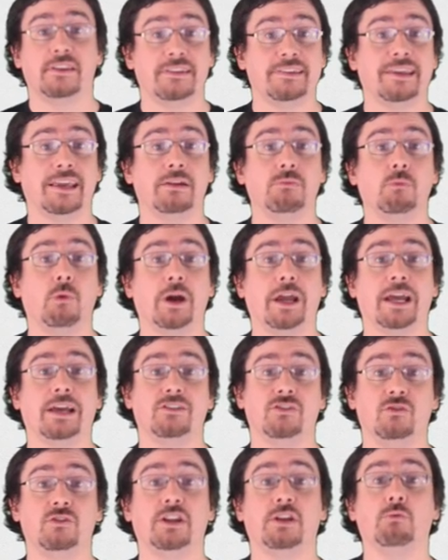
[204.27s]
the same way
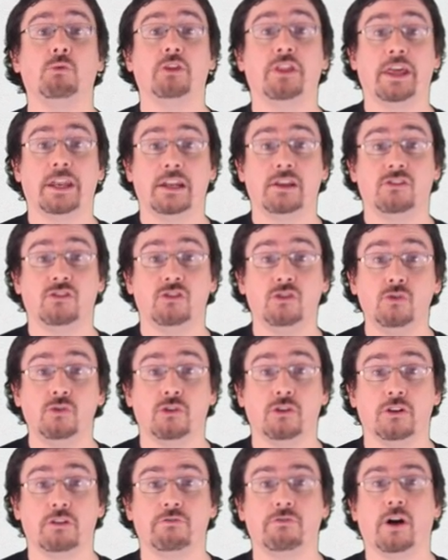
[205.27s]
as you did with NS
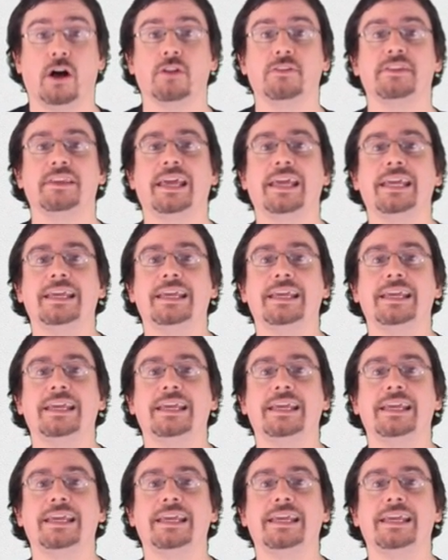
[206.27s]
user defaults,